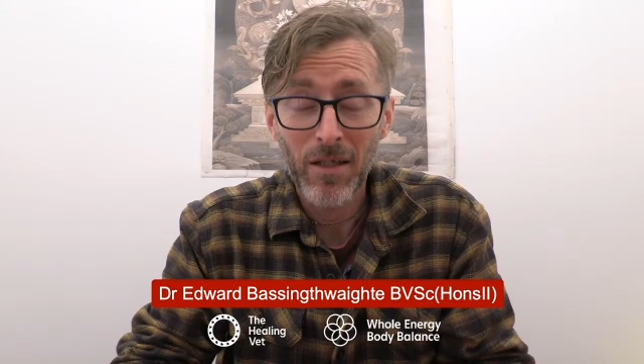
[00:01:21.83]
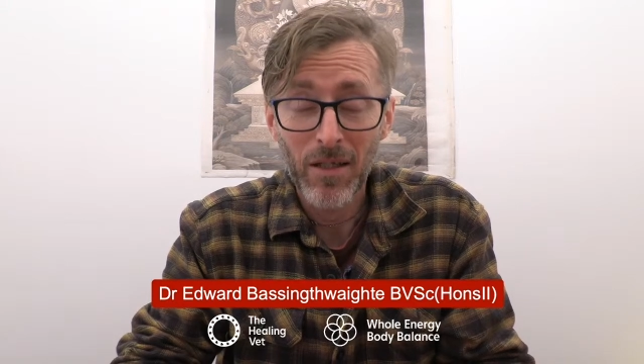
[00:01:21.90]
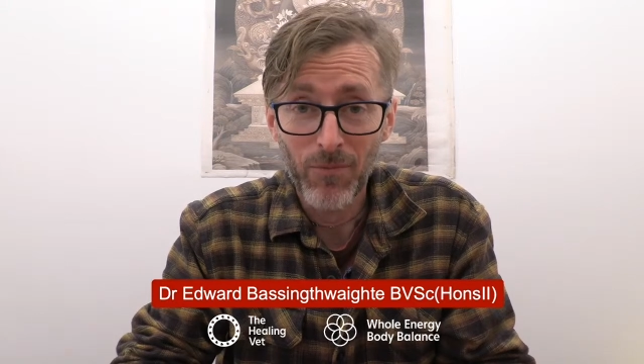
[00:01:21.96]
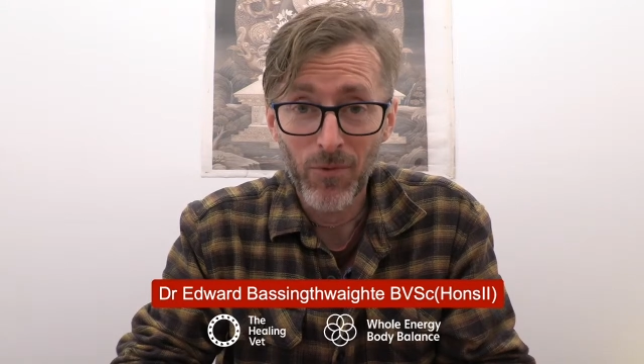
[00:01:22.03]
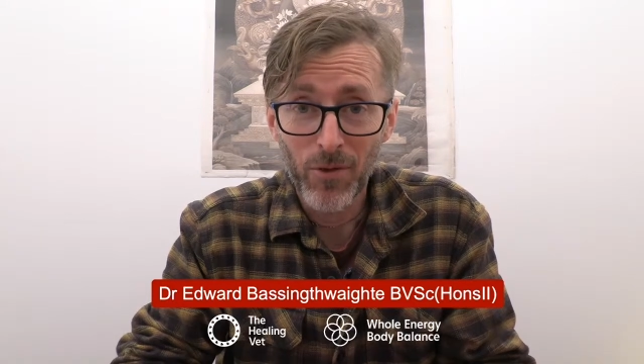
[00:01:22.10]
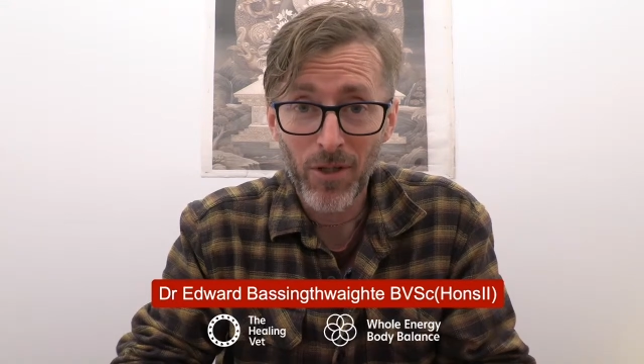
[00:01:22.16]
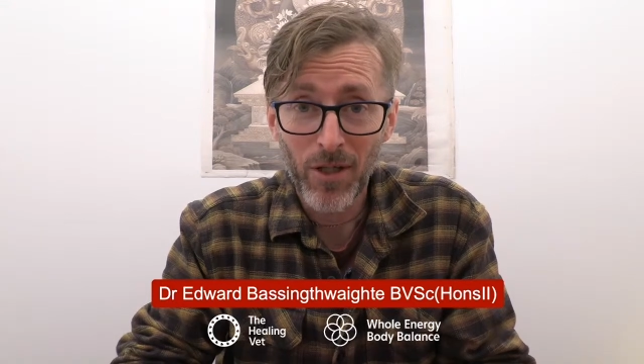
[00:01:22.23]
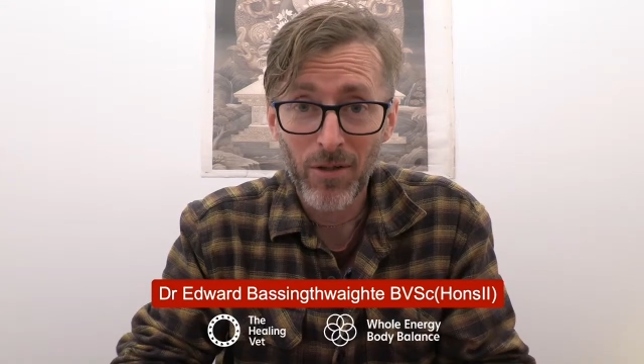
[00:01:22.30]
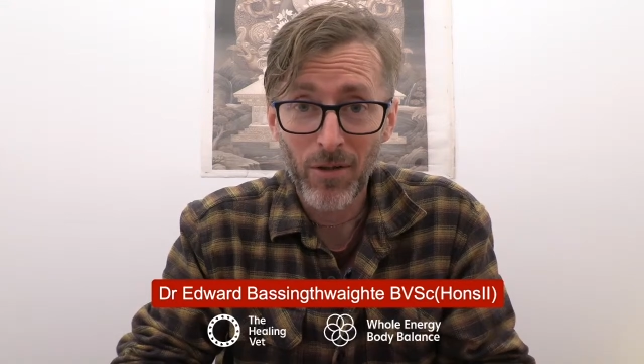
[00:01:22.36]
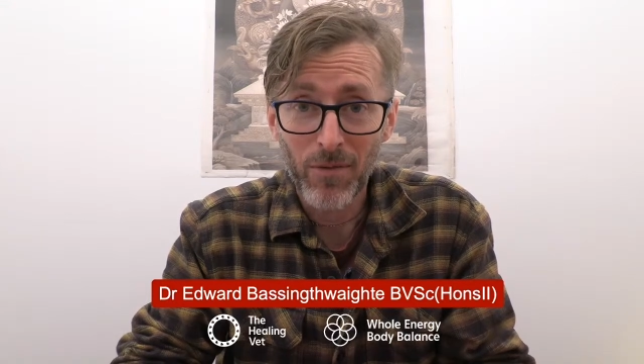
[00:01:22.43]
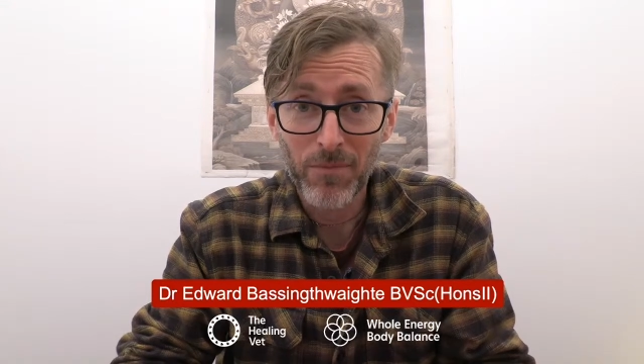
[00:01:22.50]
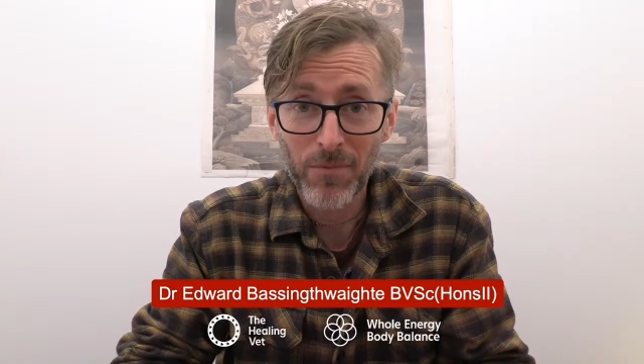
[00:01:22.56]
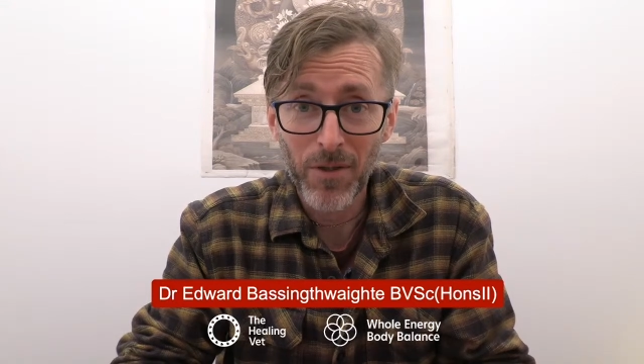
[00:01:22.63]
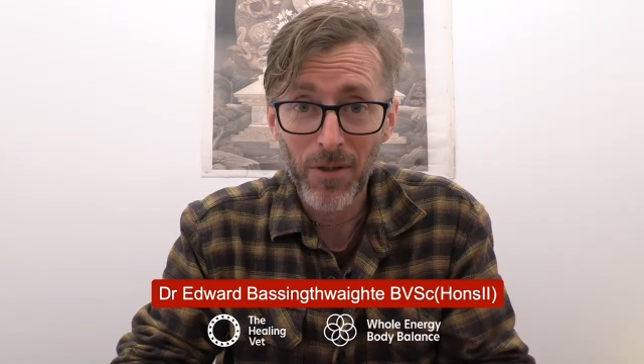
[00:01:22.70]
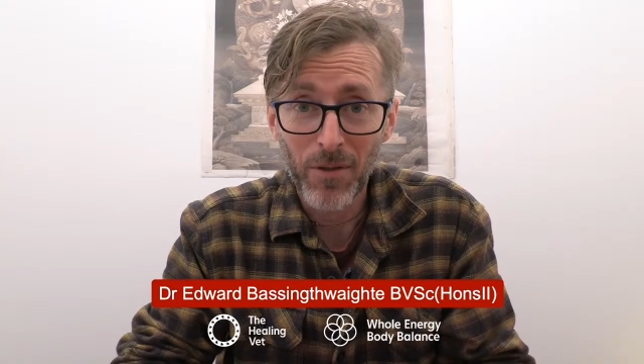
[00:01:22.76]
If you
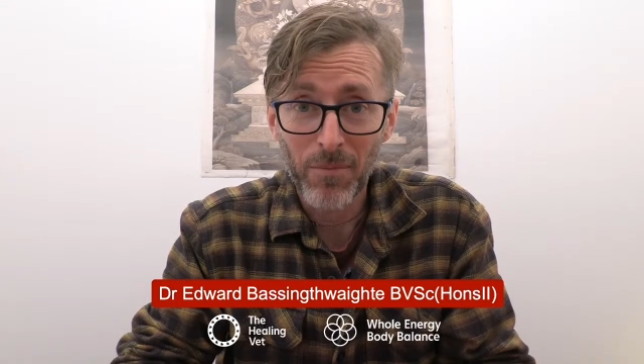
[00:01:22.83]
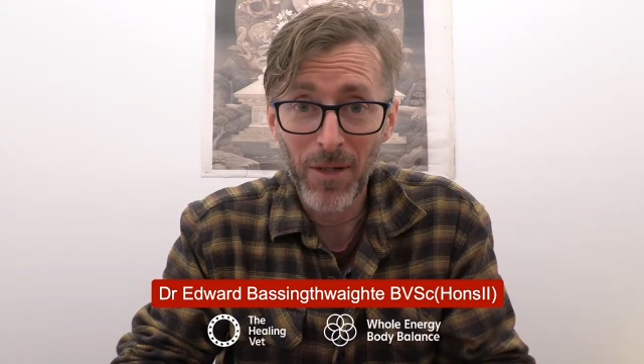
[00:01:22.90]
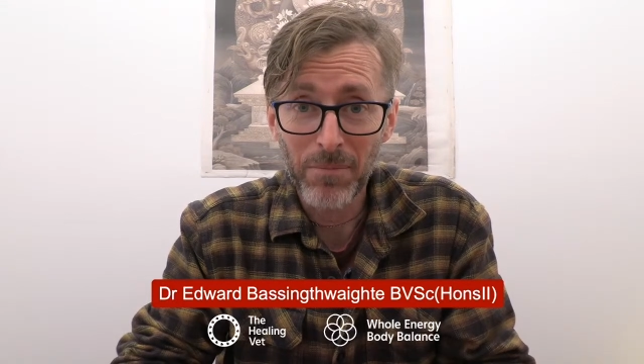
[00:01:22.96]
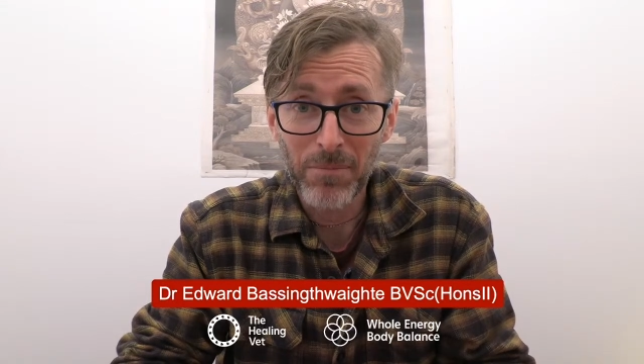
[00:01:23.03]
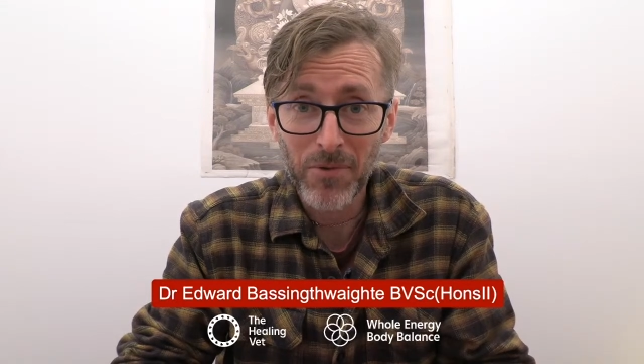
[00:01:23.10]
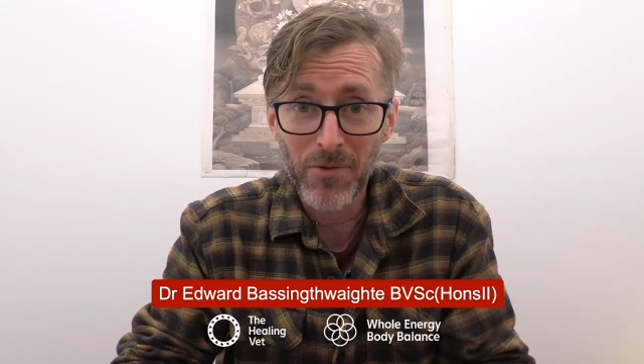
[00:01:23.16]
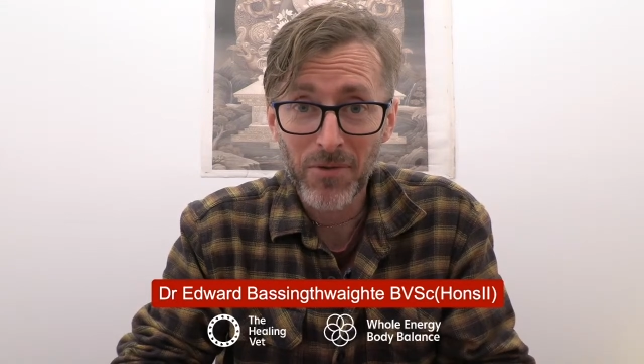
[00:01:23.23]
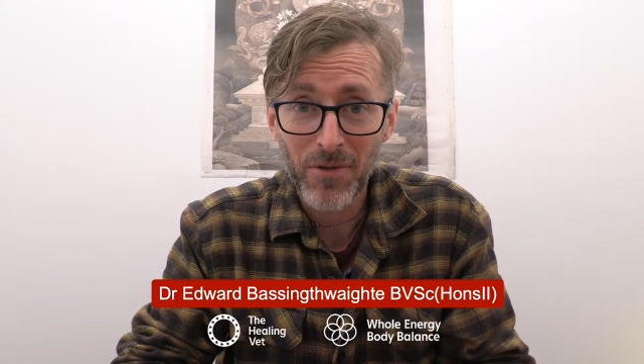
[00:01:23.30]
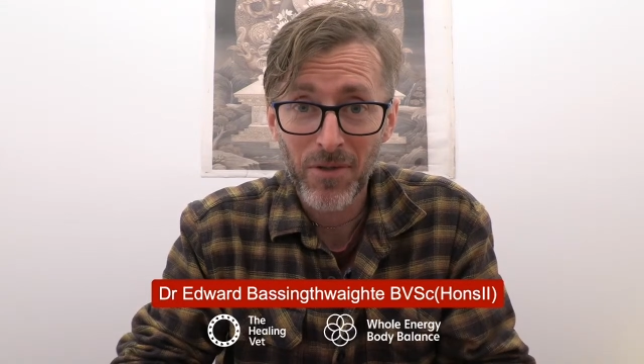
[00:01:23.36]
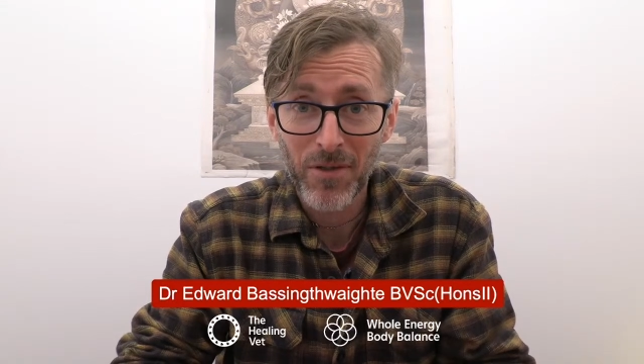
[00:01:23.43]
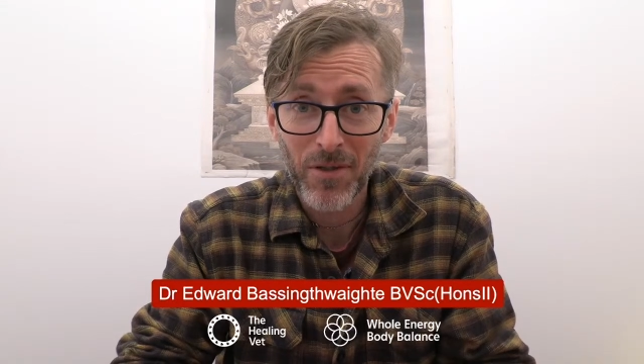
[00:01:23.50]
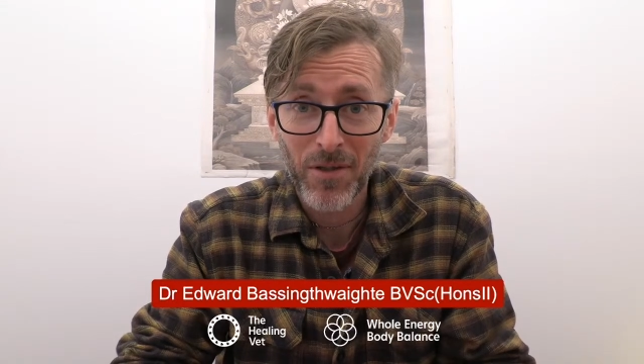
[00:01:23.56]
cannot feel the bumps,